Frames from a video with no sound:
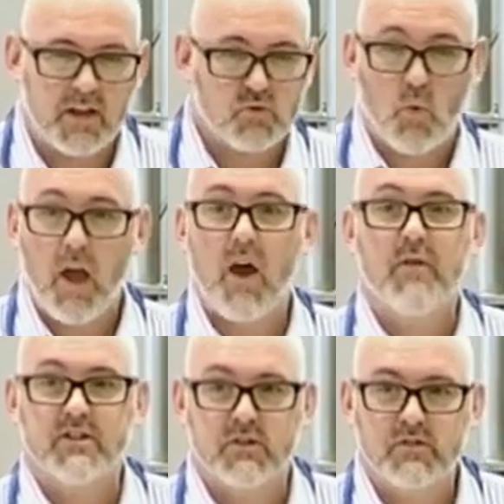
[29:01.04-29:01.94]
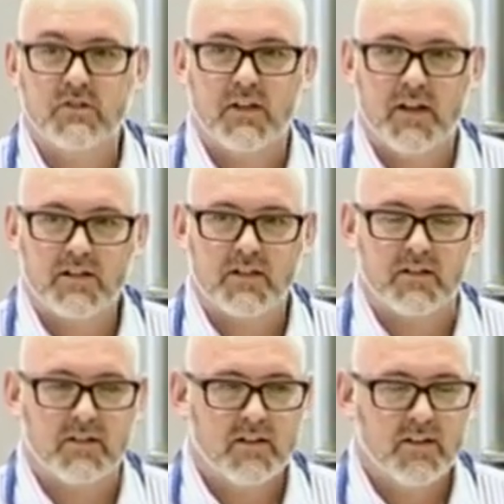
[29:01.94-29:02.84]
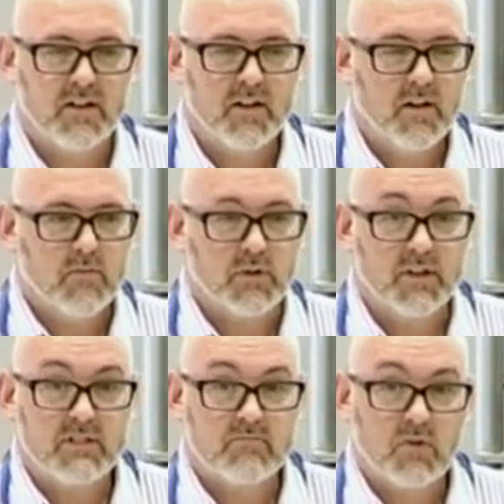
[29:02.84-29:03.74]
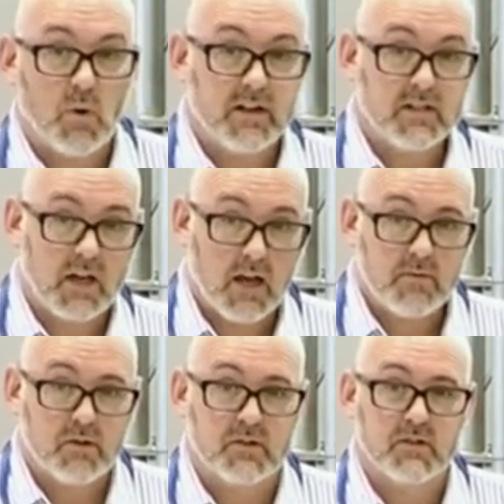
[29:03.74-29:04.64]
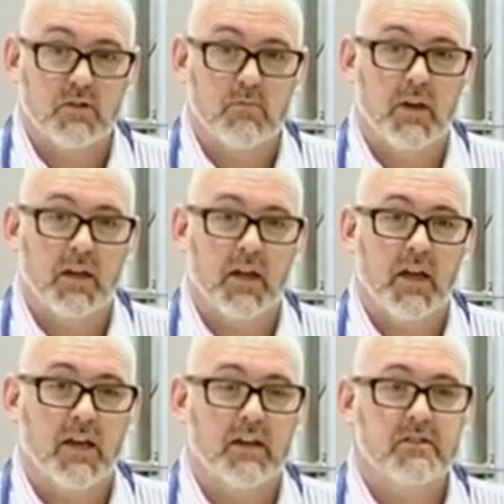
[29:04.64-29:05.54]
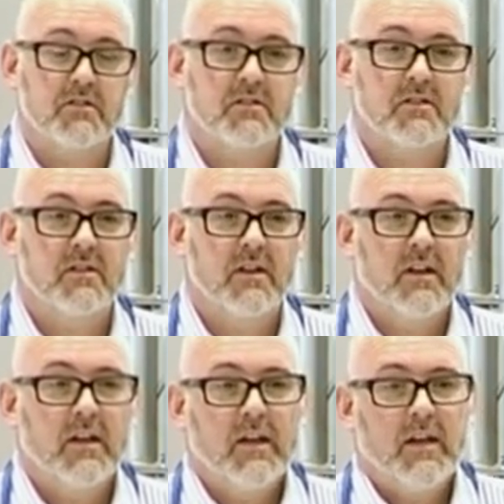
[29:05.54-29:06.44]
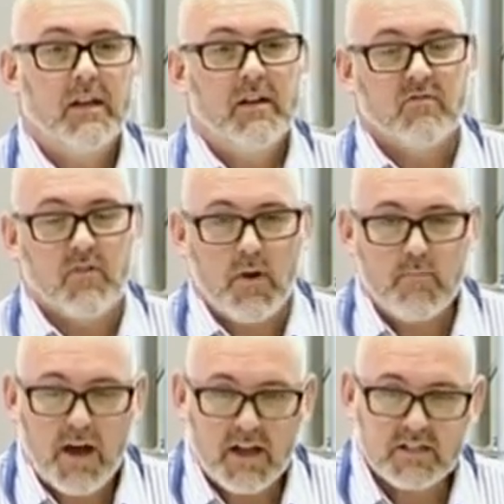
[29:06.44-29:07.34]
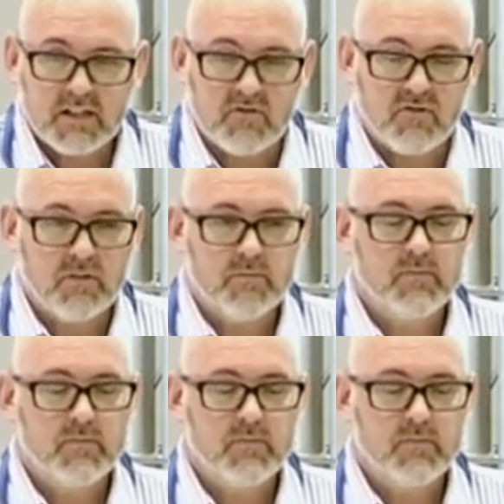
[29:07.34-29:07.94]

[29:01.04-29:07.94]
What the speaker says: It's where it all started. But it's quite time-consuming. It's very passive.